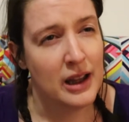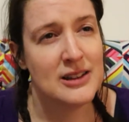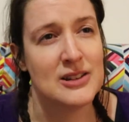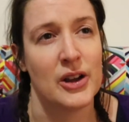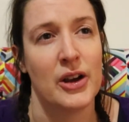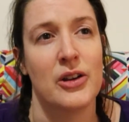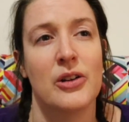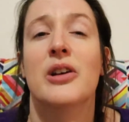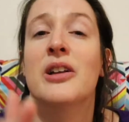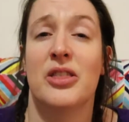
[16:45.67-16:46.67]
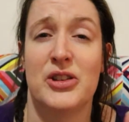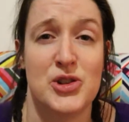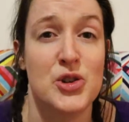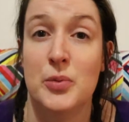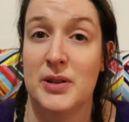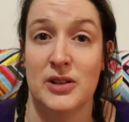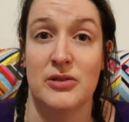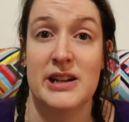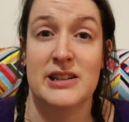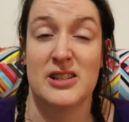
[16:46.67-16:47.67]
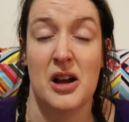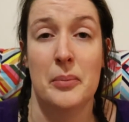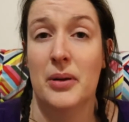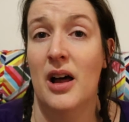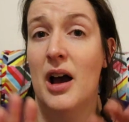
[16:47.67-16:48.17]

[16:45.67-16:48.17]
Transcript: So the tube is a great example.